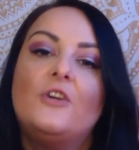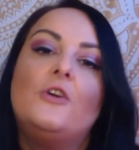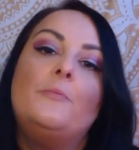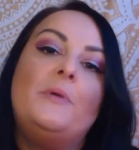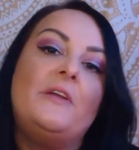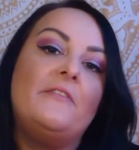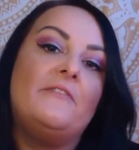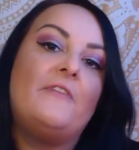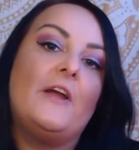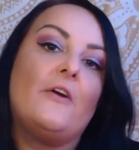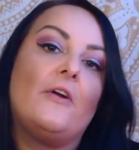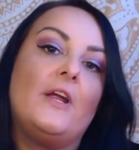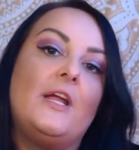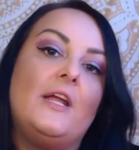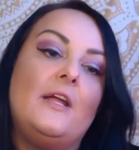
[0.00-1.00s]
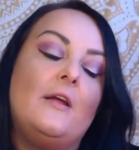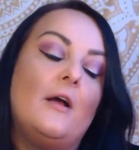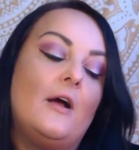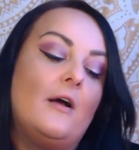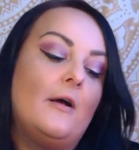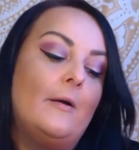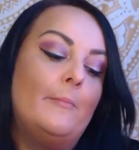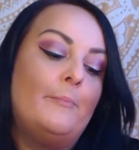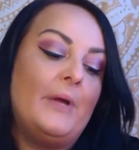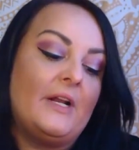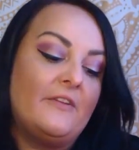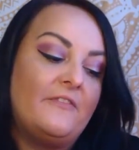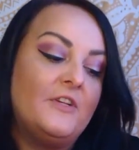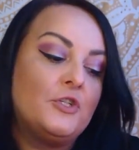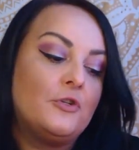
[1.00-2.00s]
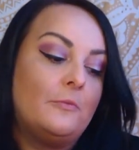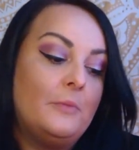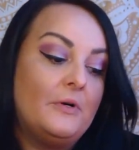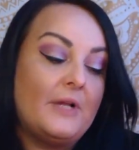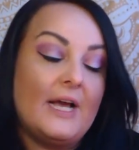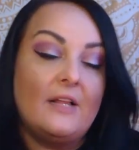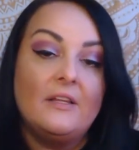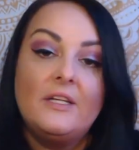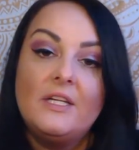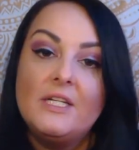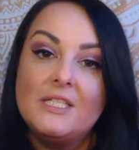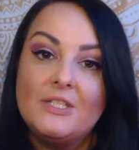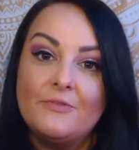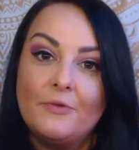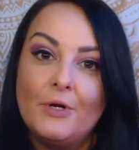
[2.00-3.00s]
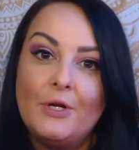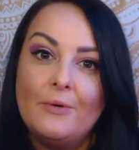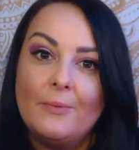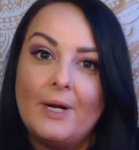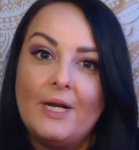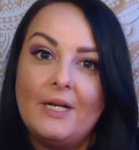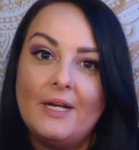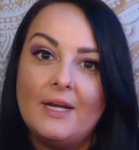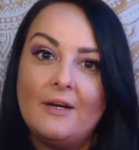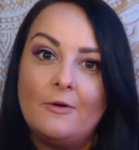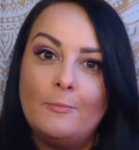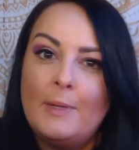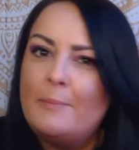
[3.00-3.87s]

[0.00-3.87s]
could be very uh, beneficial modalities for you right now,